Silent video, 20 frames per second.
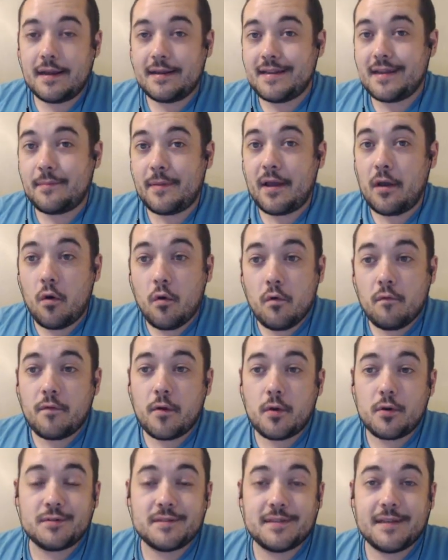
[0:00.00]
I take my own
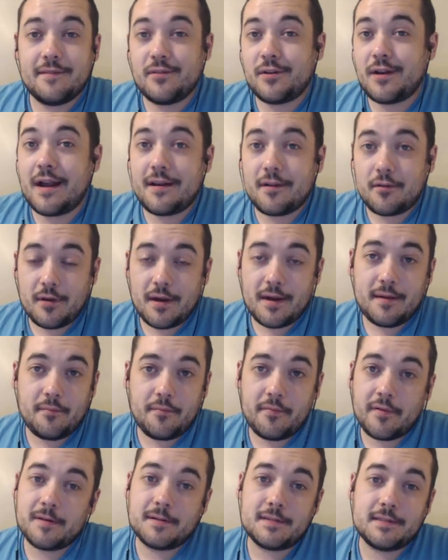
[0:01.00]
photos. If you're not a
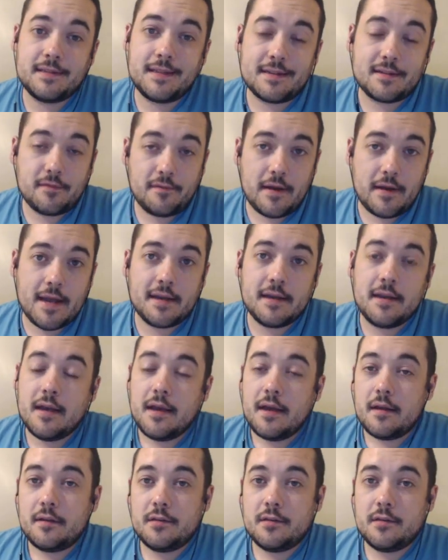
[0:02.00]
creative person, that's fine.